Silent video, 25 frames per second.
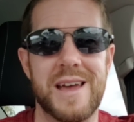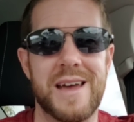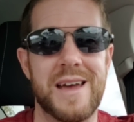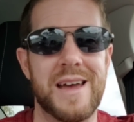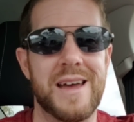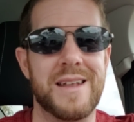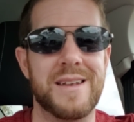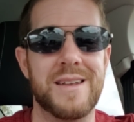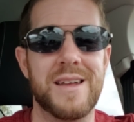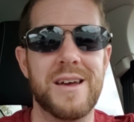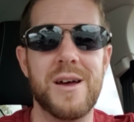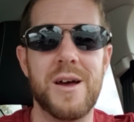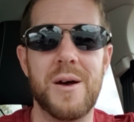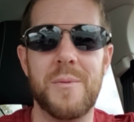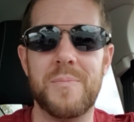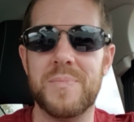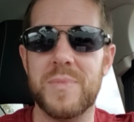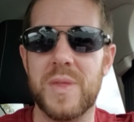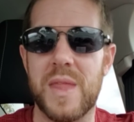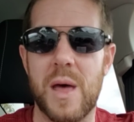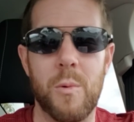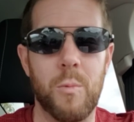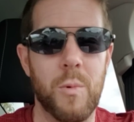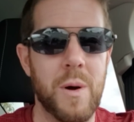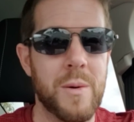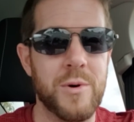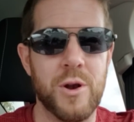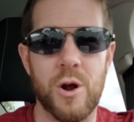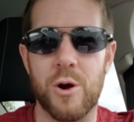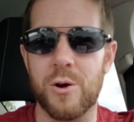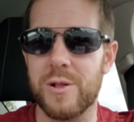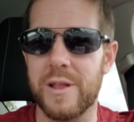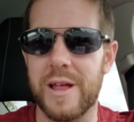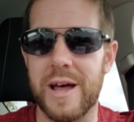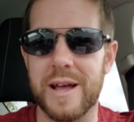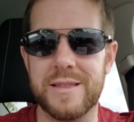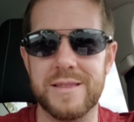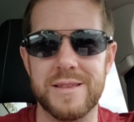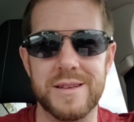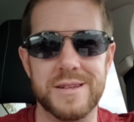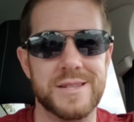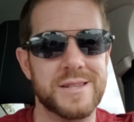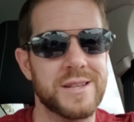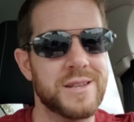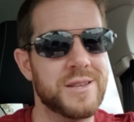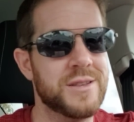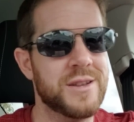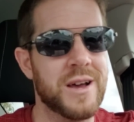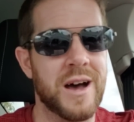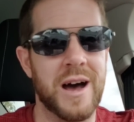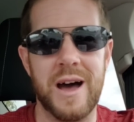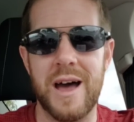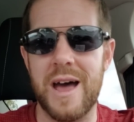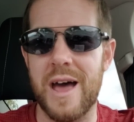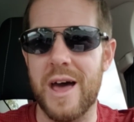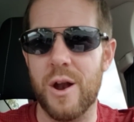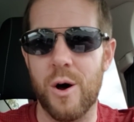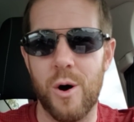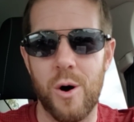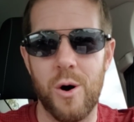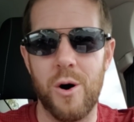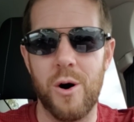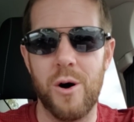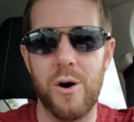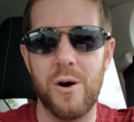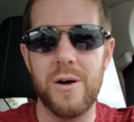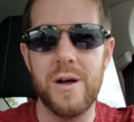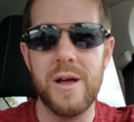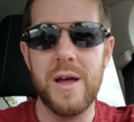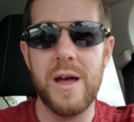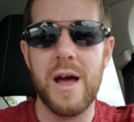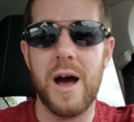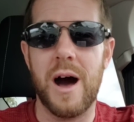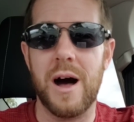and that women aren't like this. Not at all.